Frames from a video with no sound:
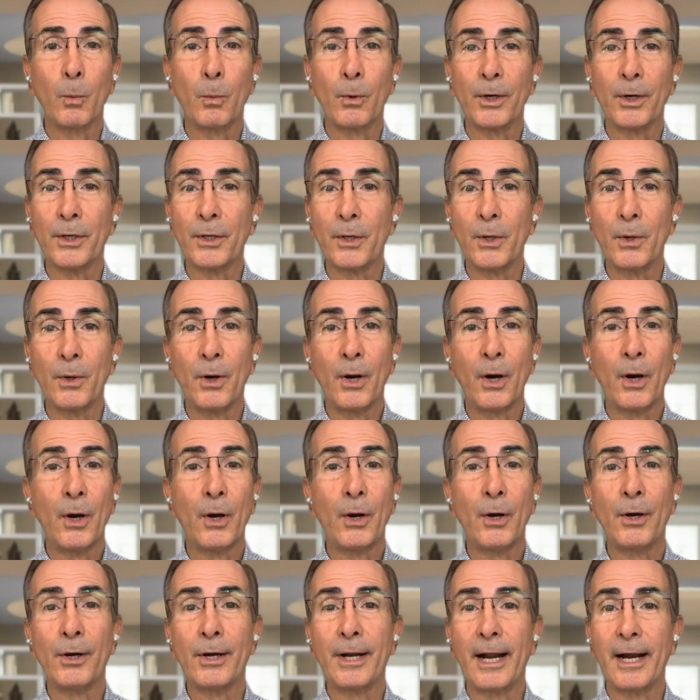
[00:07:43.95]
Where do you
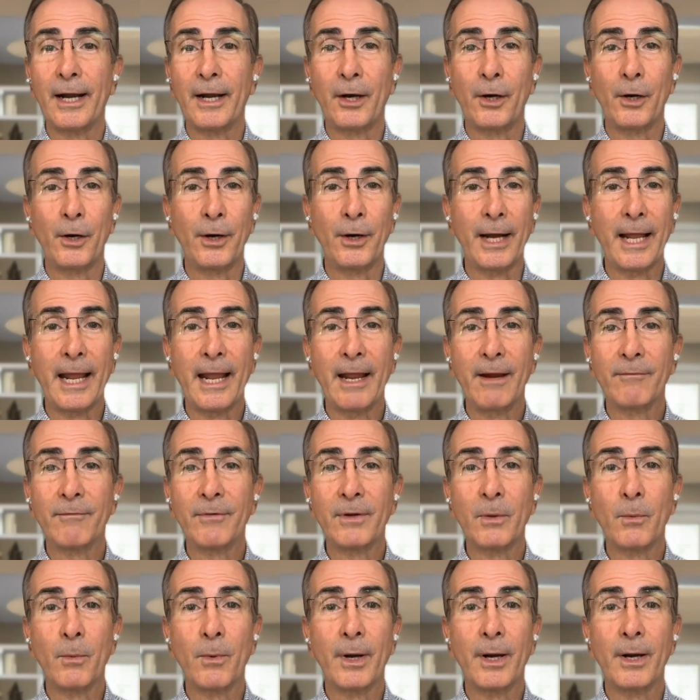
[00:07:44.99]
hurt? I hurt
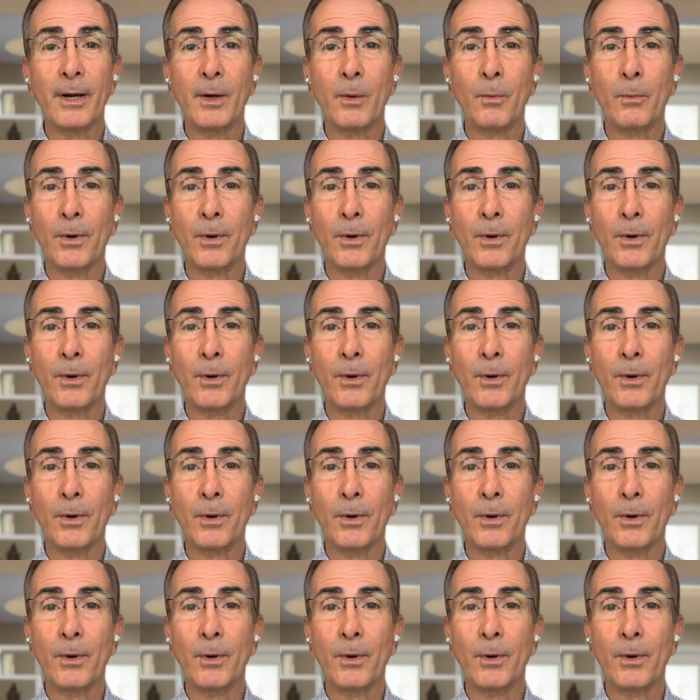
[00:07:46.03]
everywhere.